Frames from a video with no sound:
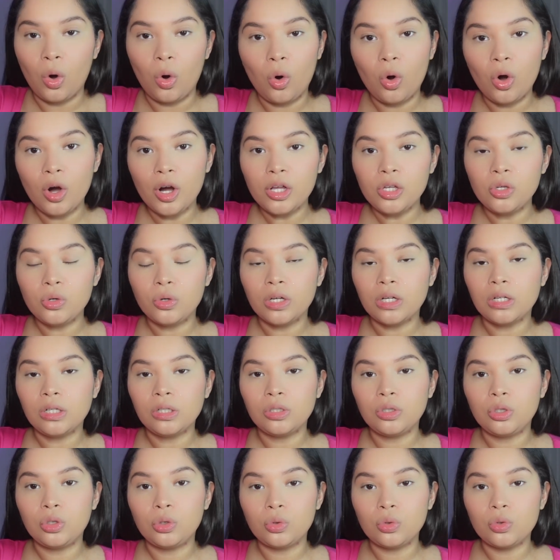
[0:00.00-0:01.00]
Or you can
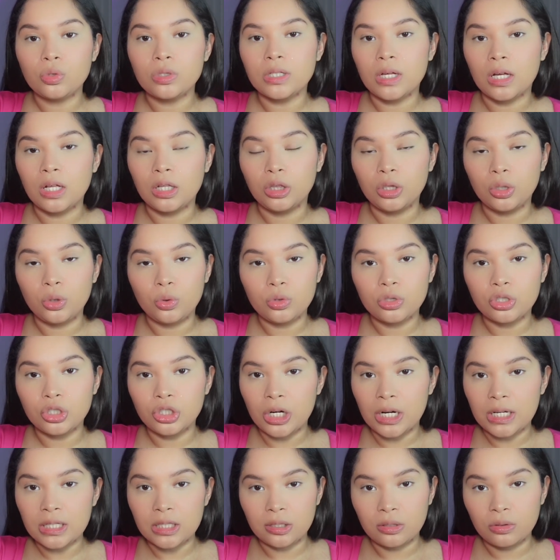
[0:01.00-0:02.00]
use a loose
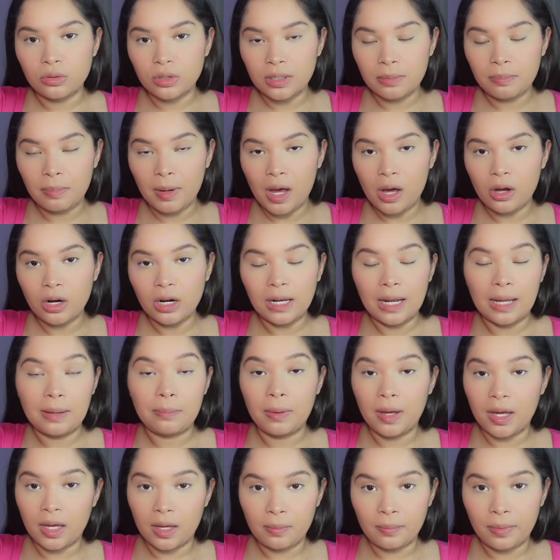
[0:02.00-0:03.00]
translucent powder like
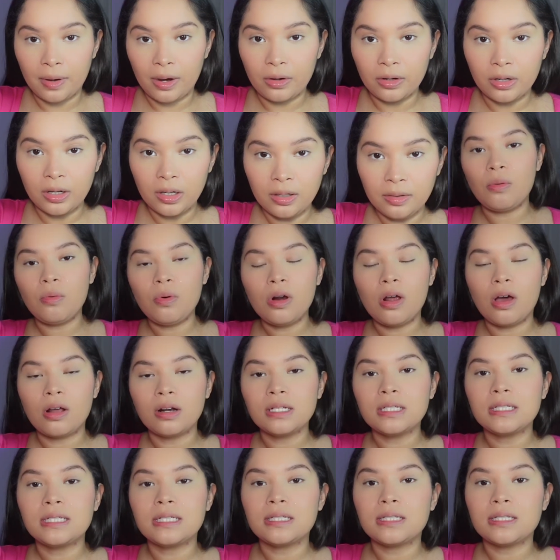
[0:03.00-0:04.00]
baking powder. I would
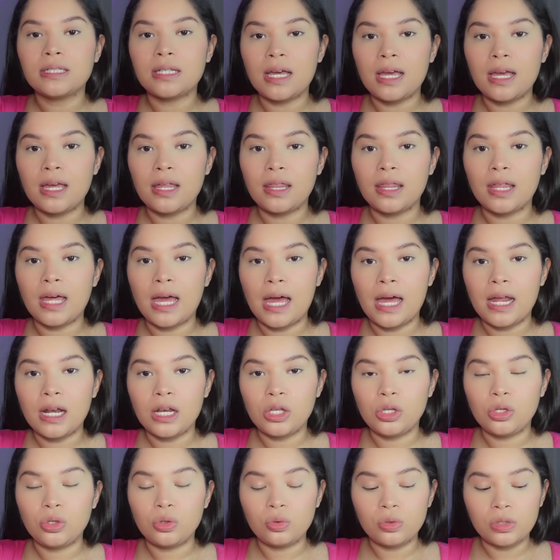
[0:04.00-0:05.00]
honestly say that
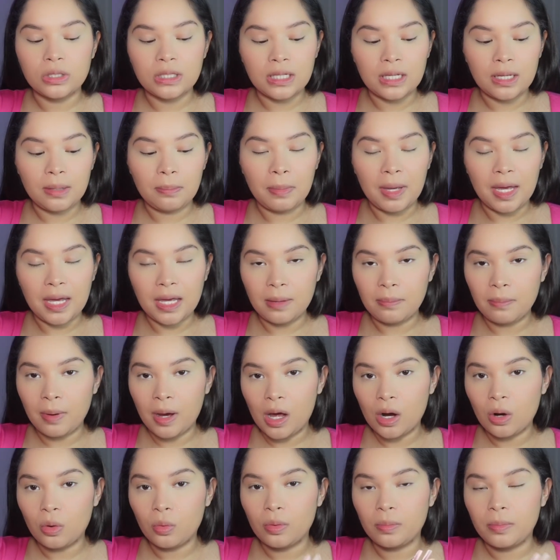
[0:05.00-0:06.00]
using baking
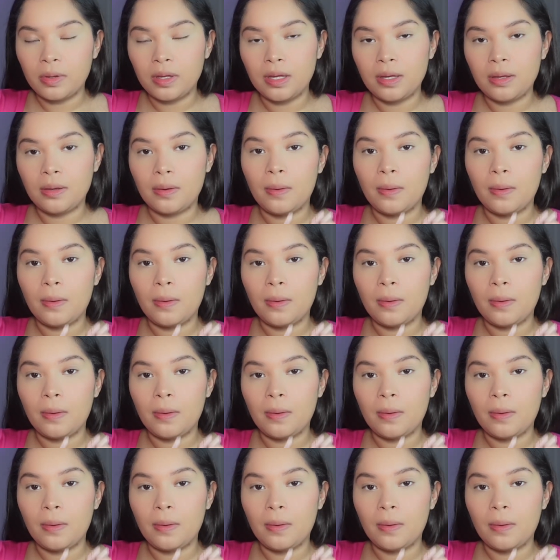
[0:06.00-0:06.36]
powder would be